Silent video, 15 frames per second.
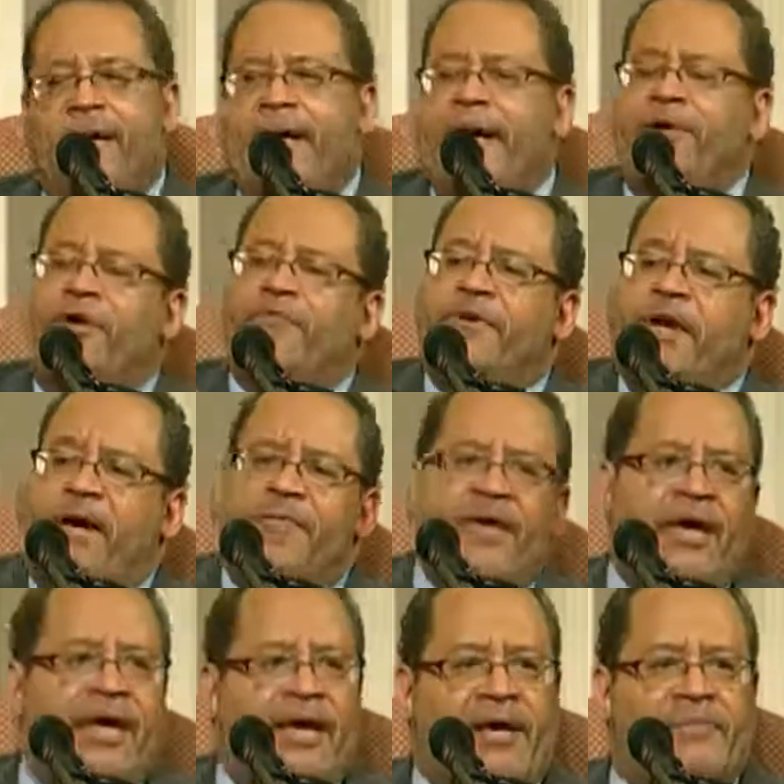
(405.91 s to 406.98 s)
And on the other
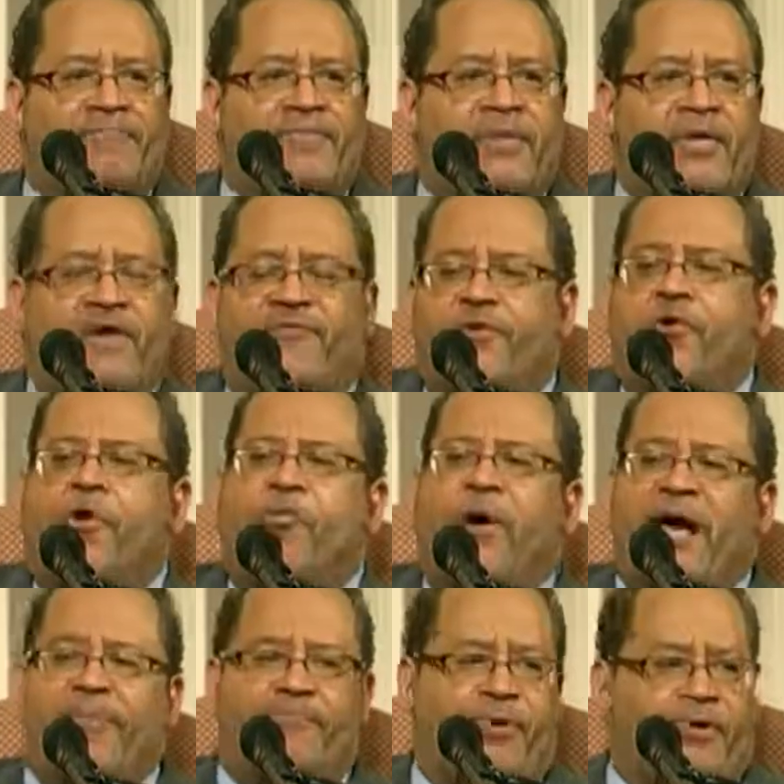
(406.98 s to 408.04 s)
hand, if you're a
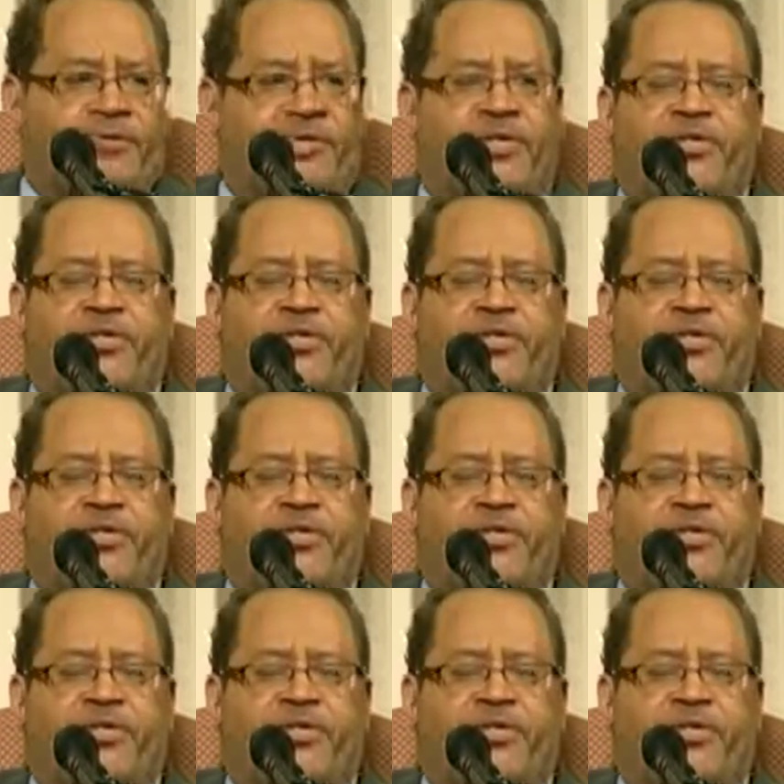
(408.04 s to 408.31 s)
white person